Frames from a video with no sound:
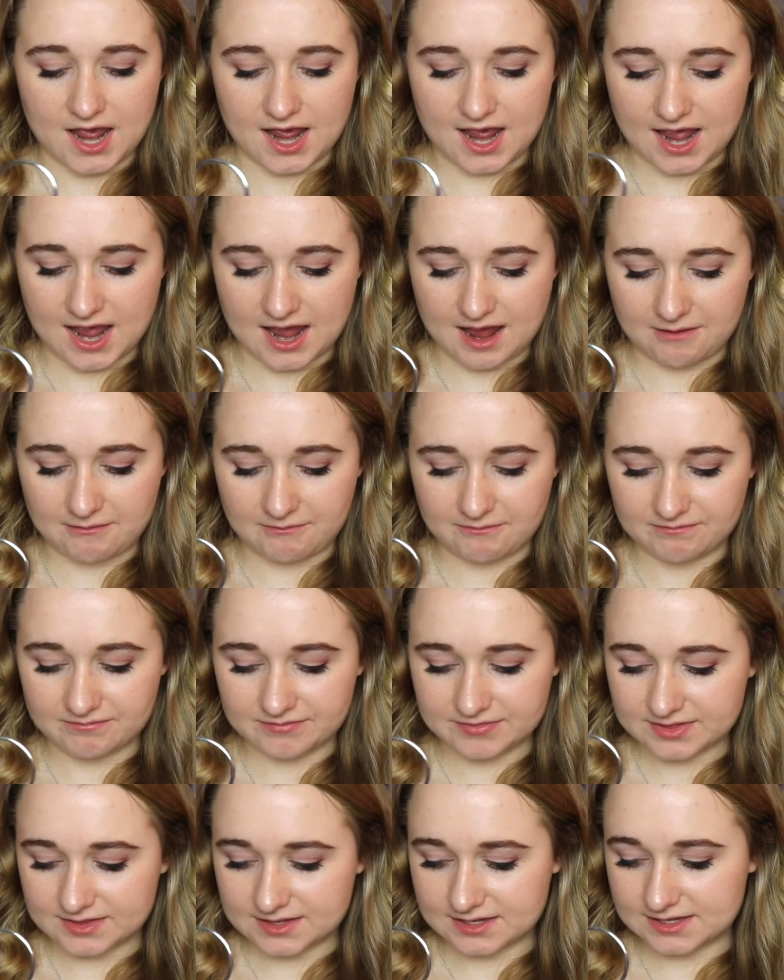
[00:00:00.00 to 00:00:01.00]
Um,
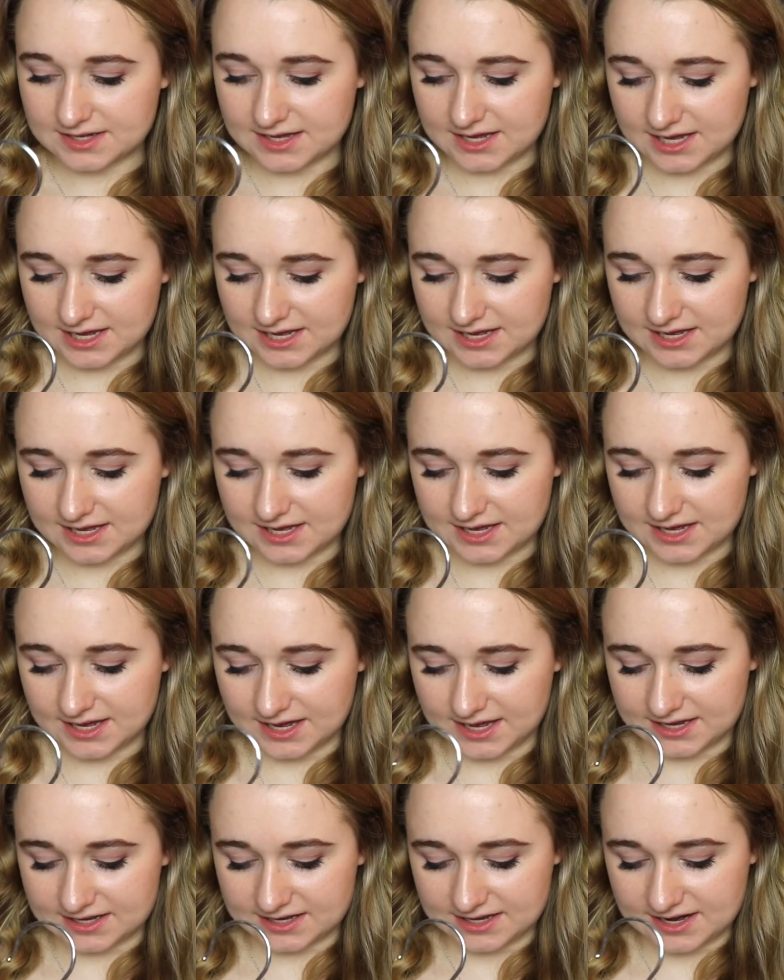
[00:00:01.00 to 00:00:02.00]

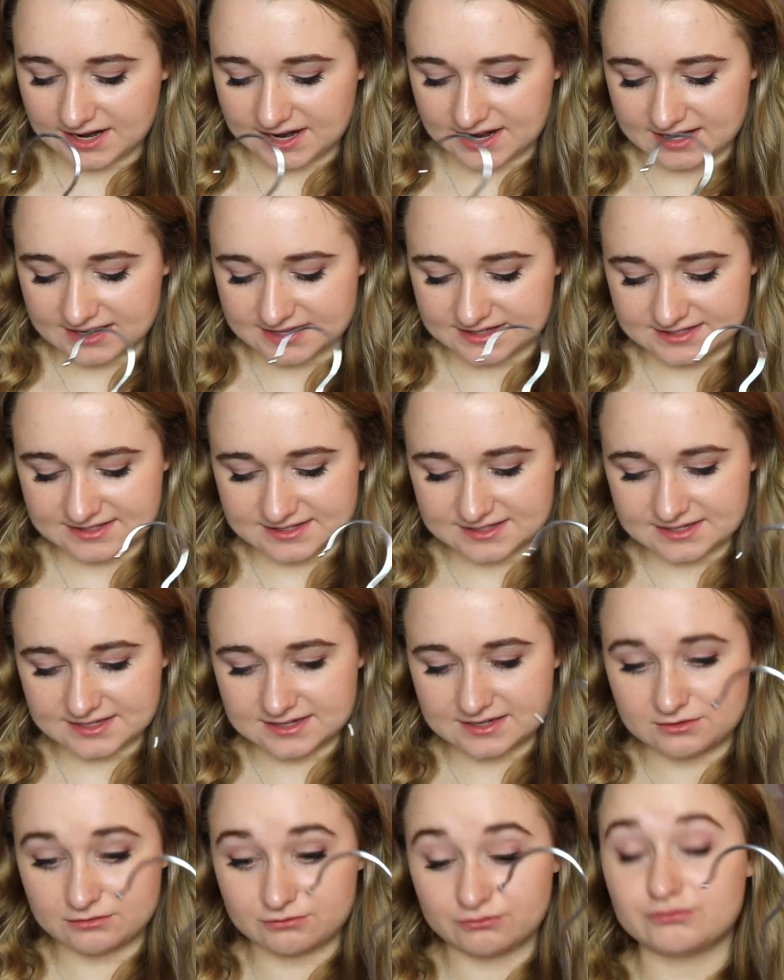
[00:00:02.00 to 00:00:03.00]
it is
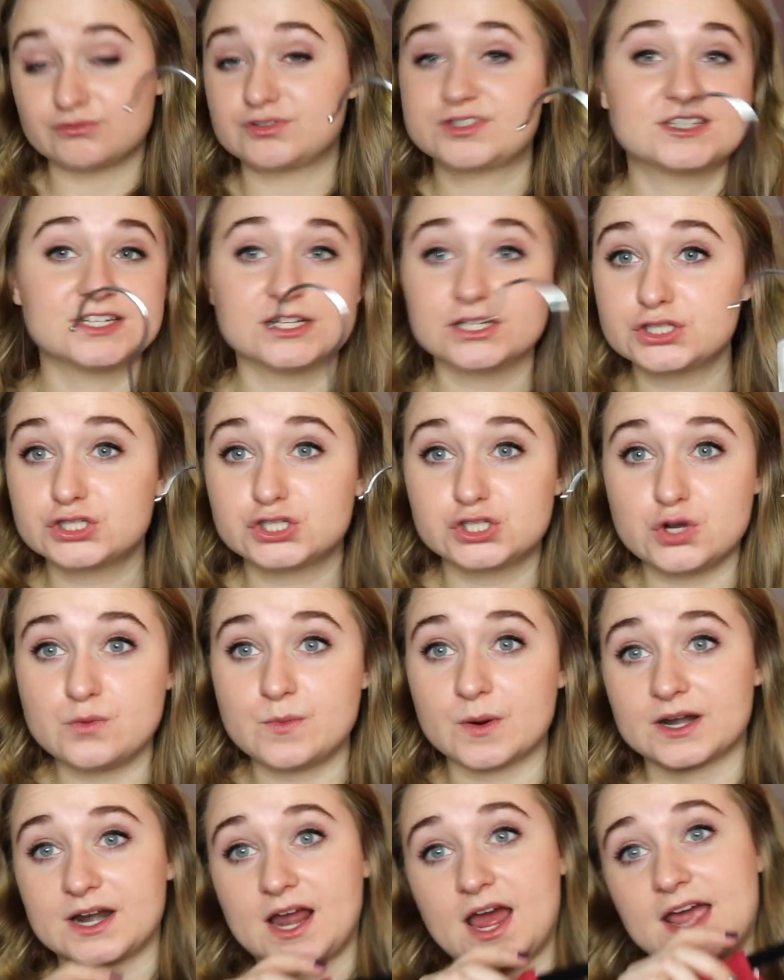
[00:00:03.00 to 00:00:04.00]
still
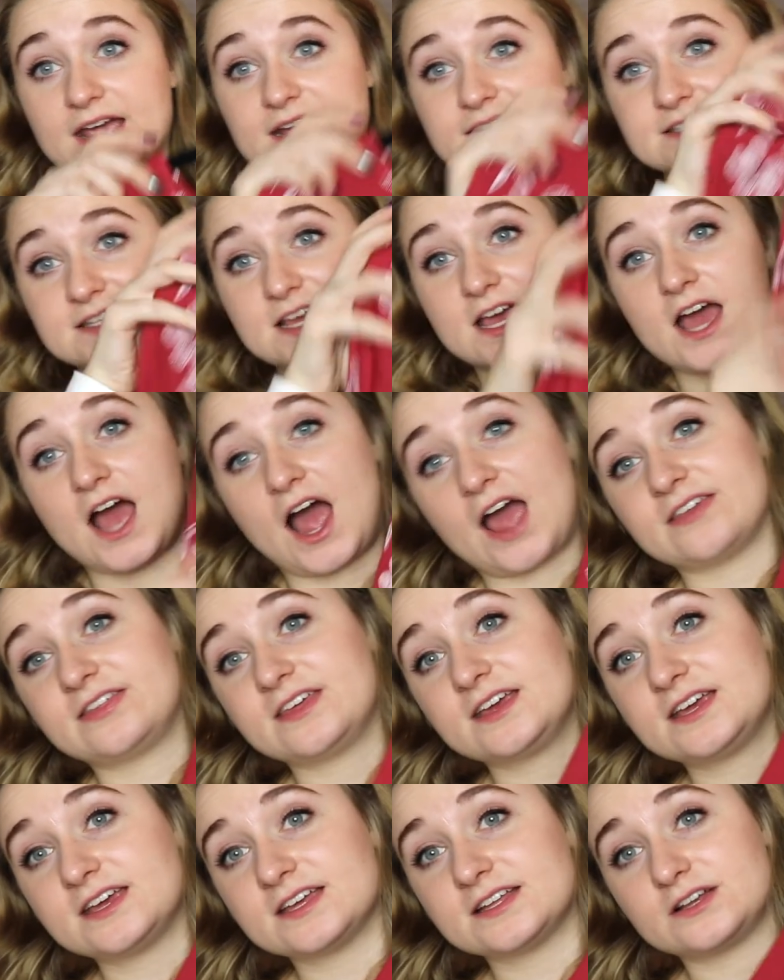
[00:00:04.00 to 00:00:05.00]
super nice. I
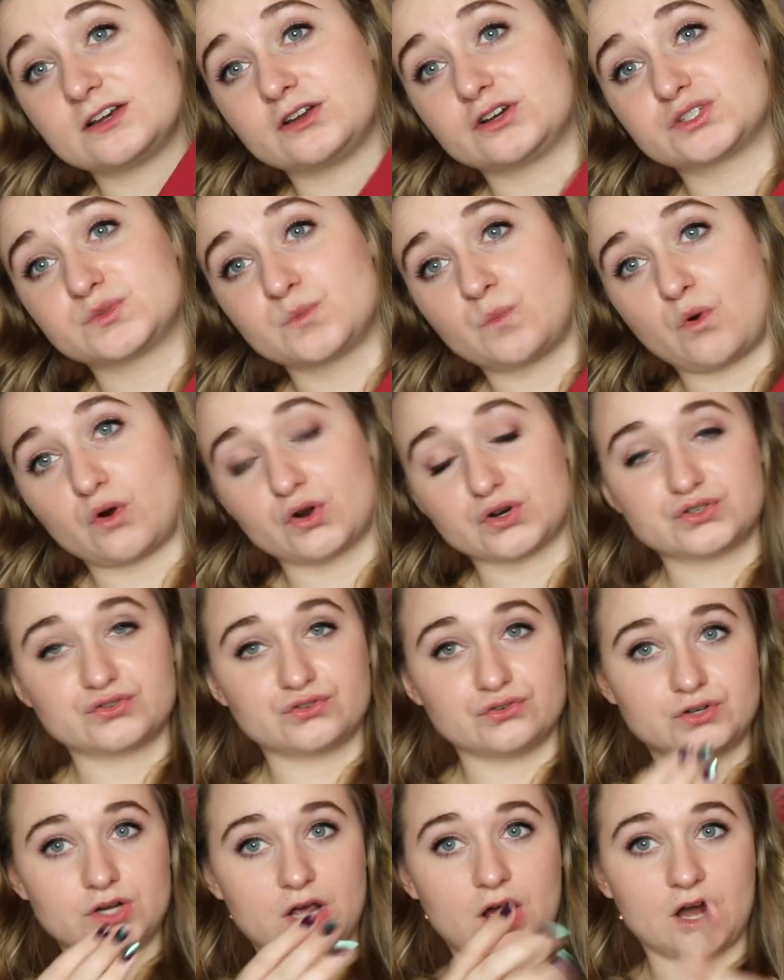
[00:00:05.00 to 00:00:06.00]
think it looks more
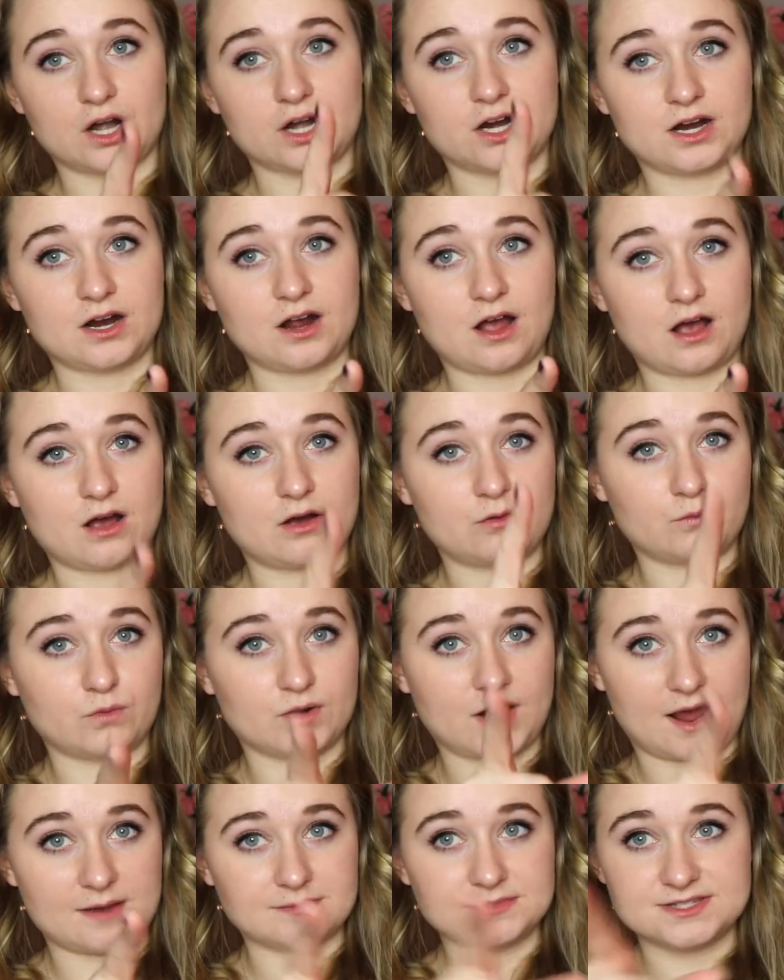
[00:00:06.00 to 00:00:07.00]
true to color
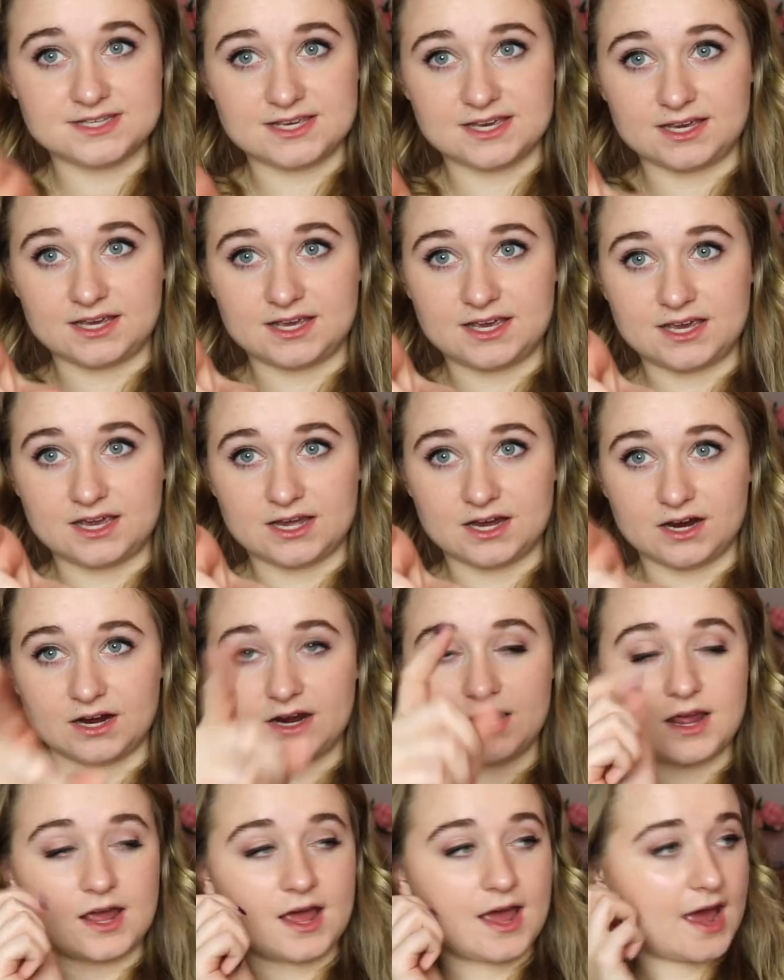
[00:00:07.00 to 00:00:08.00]
what I'm seeing
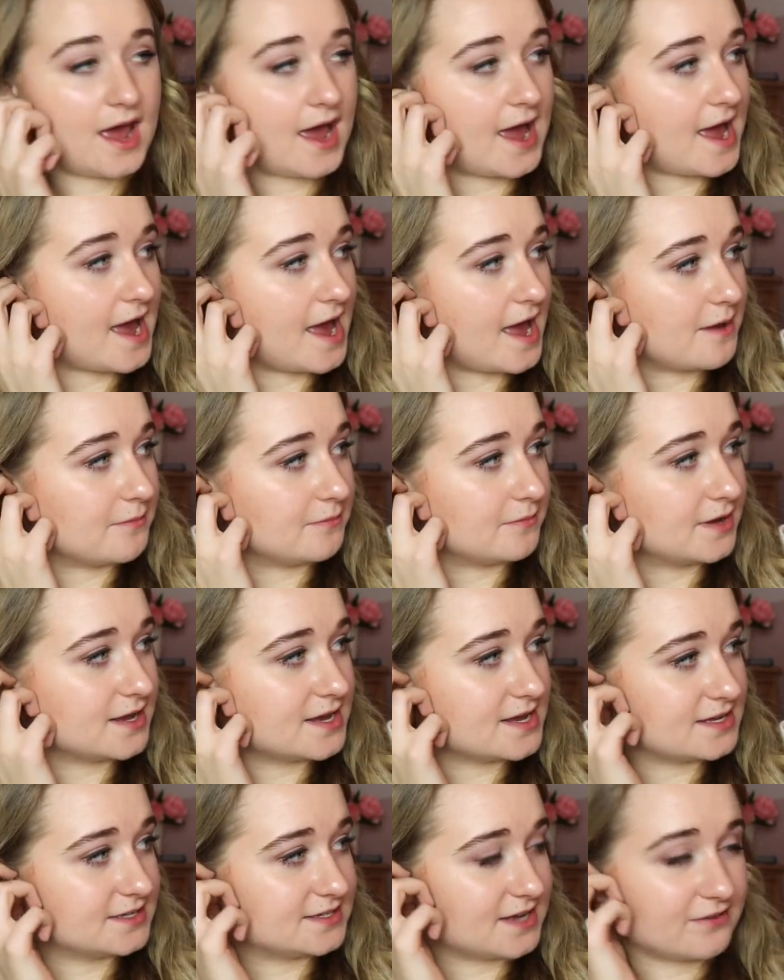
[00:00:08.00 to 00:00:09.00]
here um,
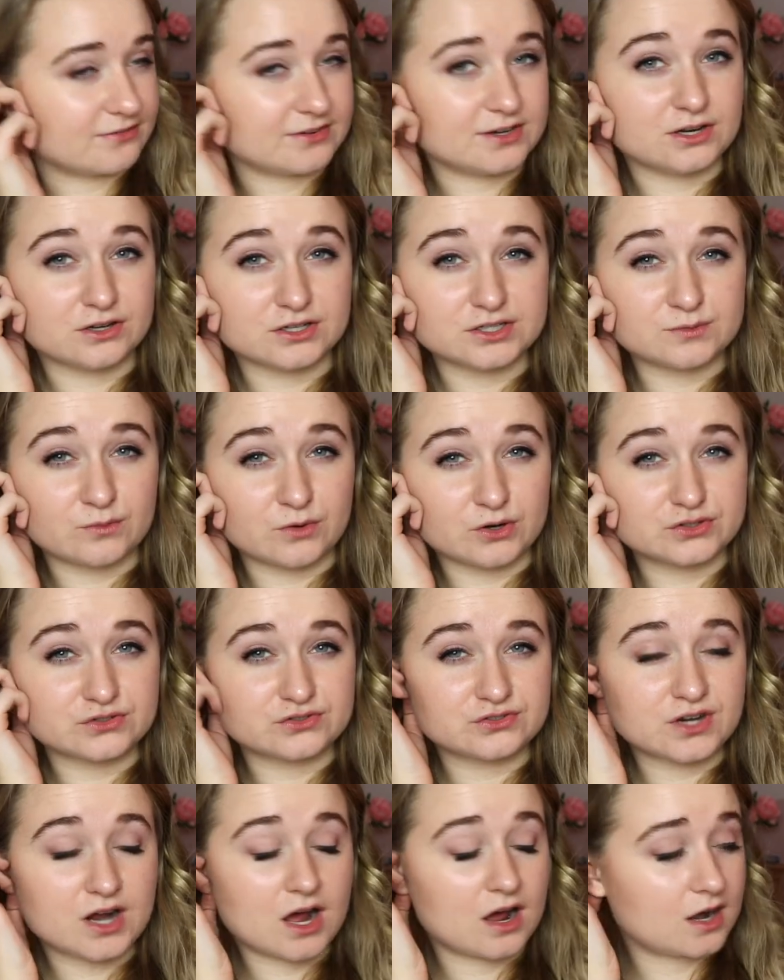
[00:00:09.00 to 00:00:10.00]
it definitely looks more
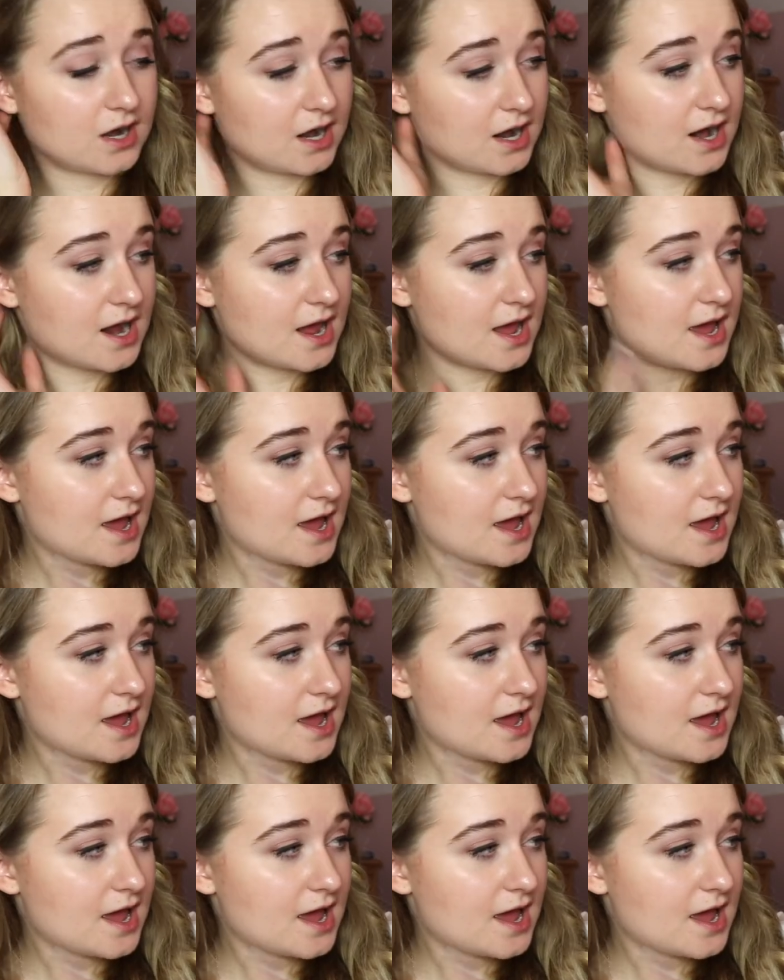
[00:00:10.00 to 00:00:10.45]
true to colour